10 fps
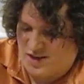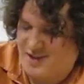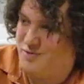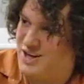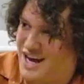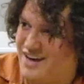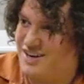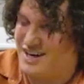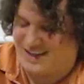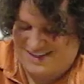when you have
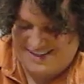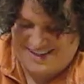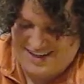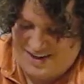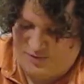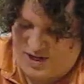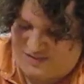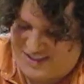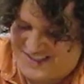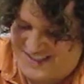a when you have
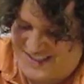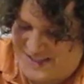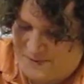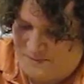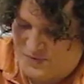an assistant,